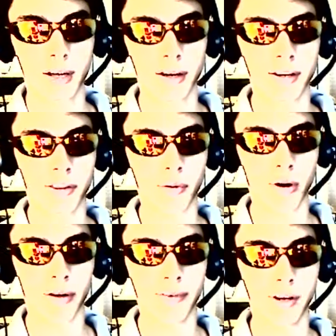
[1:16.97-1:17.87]
could take the
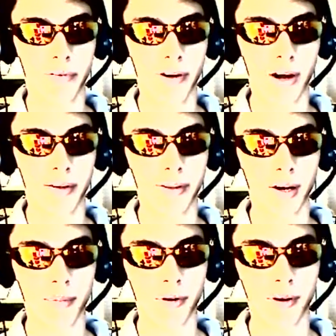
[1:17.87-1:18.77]
raw video file and then
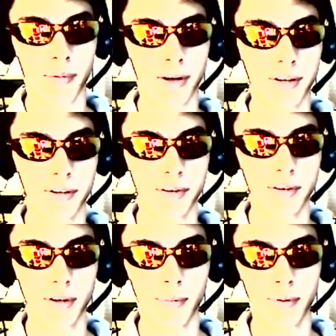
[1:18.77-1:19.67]
upload it right to
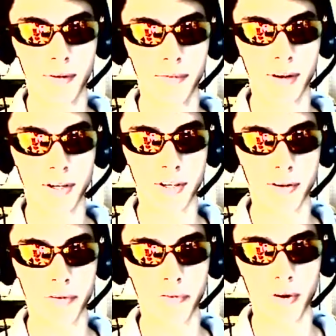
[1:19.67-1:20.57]
YouTube. Actually,
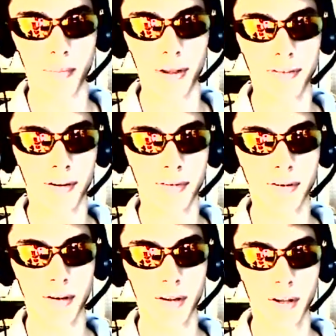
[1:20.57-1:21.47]
there's 4
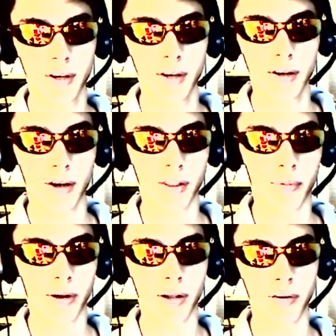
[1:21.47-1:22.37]
methods. Other
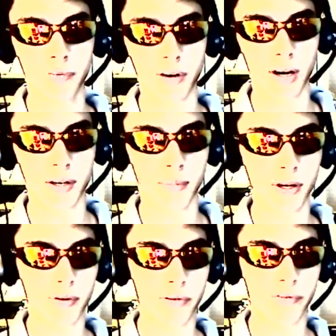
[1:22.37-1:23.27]
one I forgot to
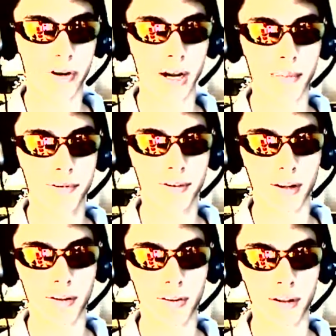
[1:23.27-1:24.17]
mention was Fraps.
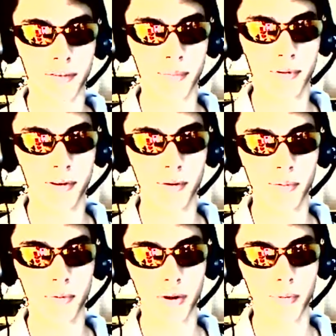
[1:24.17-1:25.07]
That seems
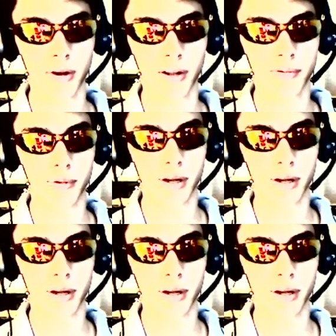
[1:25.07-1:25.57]
to work well as